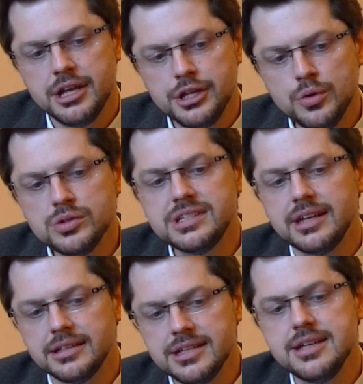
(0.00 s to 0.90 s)

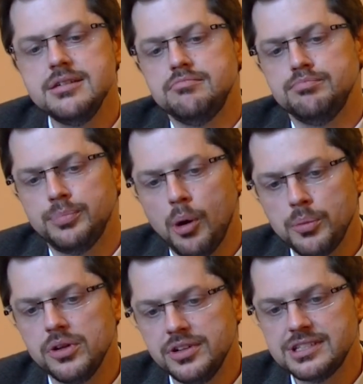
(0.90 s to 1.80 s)
using the
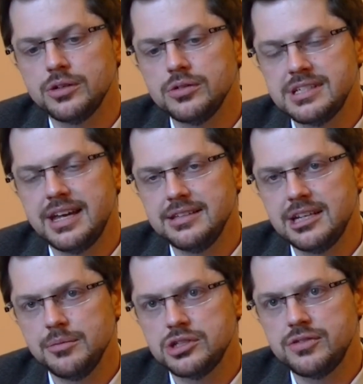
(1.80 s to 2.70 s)
popular discontent, the
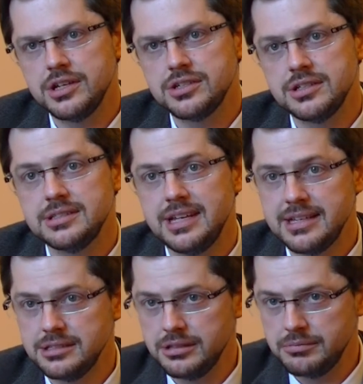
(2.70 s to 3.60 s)
demonstrations
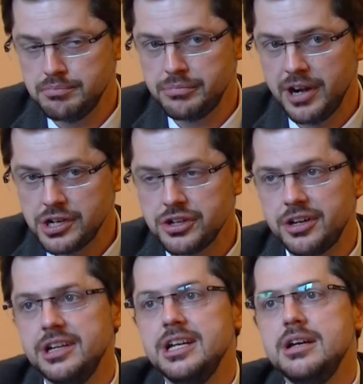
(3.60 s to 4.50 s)
as a
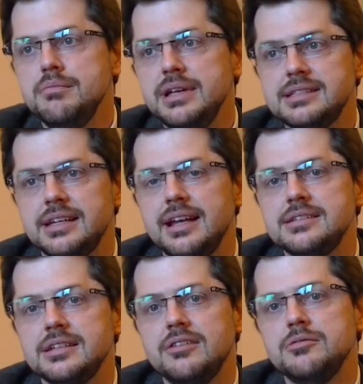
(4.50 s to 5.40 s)
pressure means
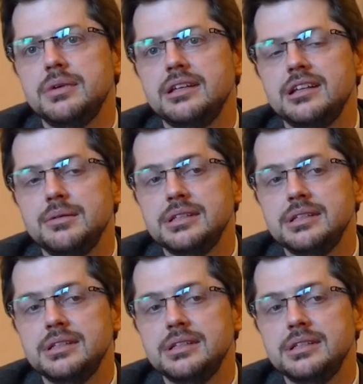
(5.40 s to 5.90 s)
against the government.